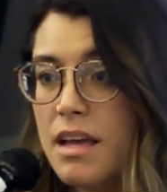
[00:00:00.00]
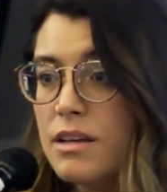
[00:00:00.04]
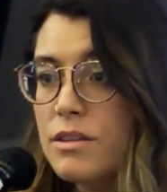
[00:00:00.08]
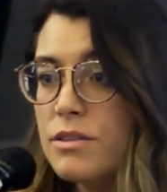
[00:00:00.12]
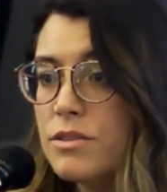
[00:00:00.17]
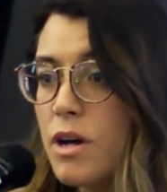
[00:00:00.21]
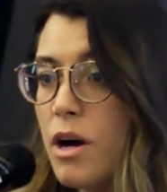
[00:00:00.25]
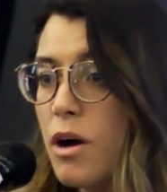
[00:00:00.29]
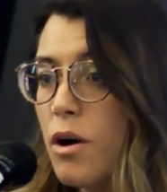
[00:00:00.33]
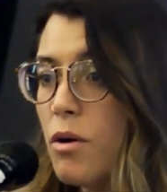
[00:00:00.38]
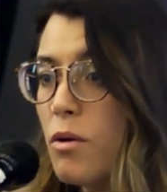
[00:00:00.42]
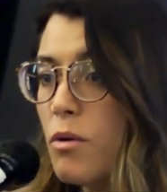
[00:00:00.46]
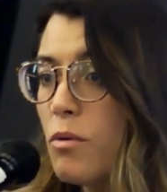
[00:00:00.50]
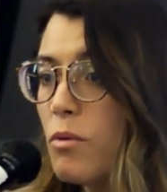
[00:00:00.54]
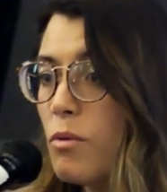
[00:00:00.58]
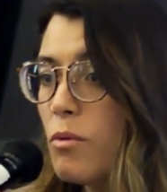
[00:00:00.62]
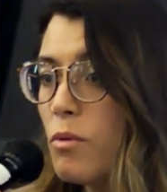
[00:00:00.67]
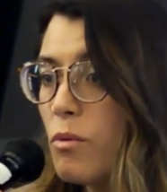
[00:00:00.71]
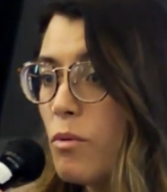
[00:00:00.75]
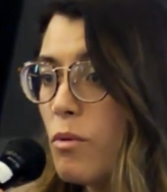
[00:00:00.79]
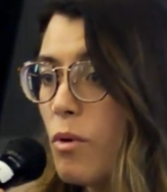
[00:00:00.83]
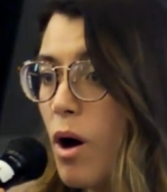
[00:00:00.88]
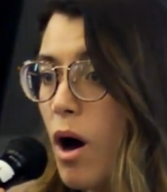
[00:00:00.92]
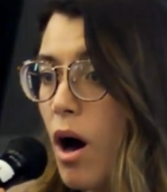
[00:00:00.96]

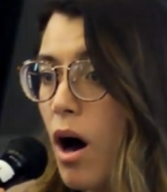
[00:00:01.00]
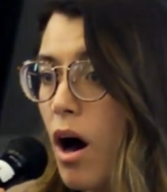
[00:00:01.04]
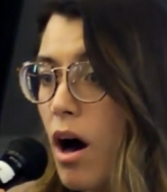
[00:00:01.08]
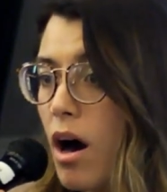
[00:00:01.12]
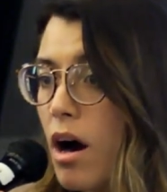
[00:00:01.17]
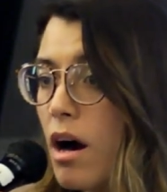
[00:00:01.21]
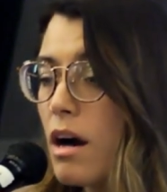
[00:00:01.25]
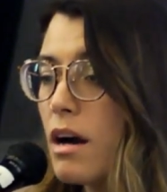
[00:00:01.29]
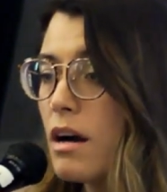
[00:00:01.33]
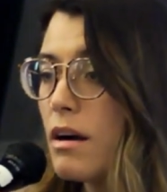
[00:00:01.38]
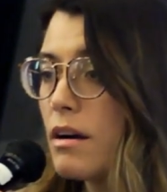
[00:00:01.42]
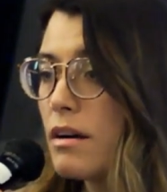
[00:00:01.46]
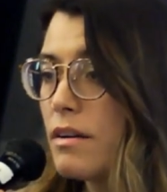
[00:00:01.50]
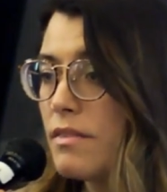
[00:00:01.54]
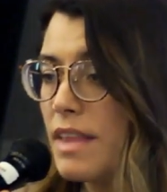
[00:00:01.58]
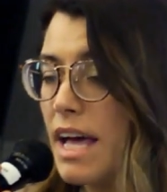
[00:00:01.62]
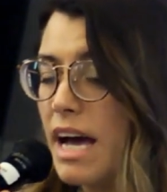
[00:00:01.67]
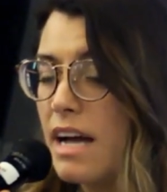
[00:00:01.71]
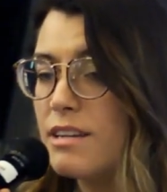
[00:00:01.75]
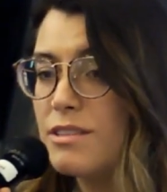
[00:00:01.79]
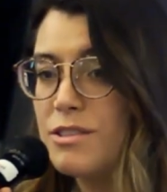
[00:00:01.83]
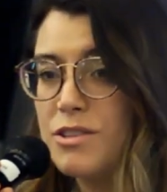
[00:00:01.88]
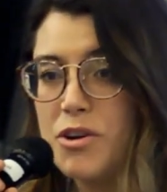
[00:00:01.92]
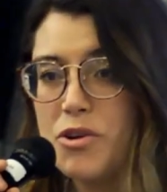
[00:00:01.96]
So
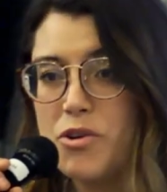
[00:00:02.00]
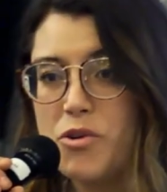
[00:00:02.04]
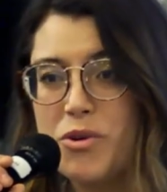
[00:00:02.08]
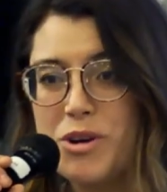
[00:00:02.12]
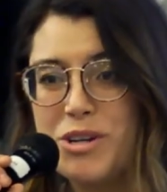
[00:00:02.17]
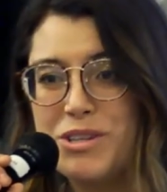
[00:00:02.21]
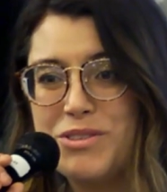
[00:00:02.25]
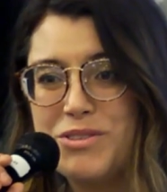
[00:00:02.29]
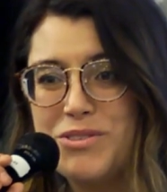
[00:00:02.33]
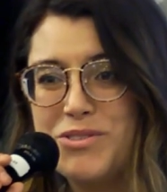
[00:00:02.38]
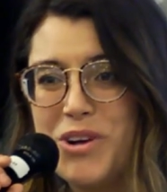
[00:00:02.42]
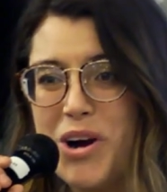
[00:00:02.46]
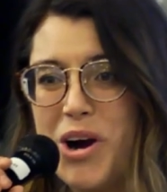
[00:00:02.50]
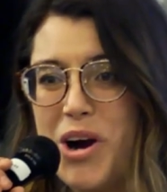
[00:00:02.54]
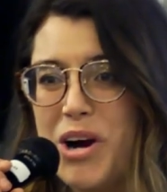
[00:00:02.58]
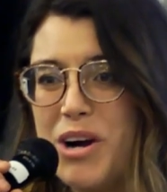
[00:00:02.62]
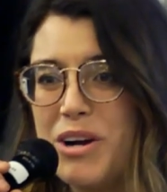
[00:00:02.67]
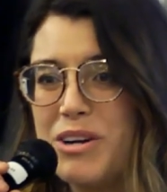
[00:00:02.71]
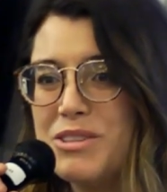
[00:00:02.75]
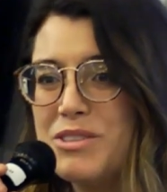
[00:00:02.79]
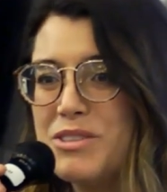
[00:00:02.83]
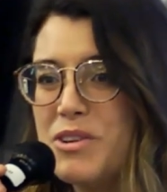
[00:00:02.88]
that is our North Star.